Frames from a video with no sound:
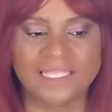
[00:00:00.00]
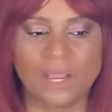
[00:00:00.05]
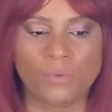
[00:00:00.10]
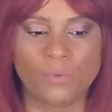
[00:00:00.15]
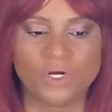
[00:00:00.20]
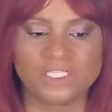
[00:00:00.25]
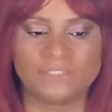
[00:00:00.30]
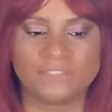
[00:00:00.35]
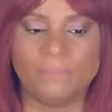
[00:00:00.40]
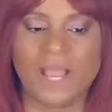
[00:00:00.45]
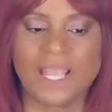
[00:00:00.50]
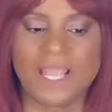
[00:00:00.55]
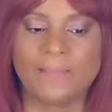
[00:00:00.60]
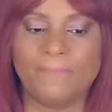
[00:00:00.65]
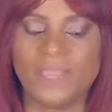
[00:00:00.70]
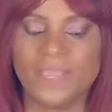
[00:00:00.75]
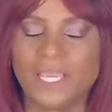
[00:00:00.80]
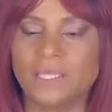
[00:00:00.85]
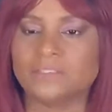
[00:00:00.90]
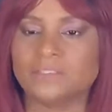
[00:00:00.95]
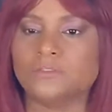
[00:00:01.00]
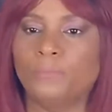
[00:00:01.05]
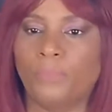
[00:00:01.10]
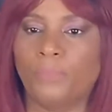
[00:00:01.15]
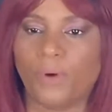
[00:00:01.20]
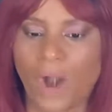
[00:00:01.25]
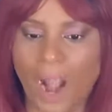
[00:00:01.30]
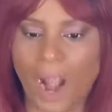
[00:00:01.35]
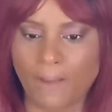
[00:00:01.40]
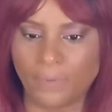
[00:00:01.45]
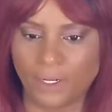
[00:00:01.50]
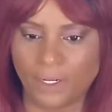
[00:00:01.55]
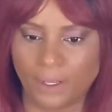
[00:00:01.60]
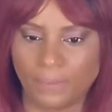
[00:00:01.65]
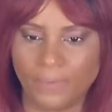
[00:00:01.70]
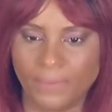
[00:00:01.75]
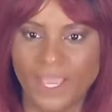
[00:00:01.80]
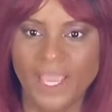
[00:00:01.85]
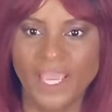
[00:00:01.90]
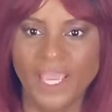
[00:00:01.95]
That was my biggest
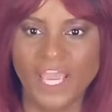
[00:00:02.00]
problem.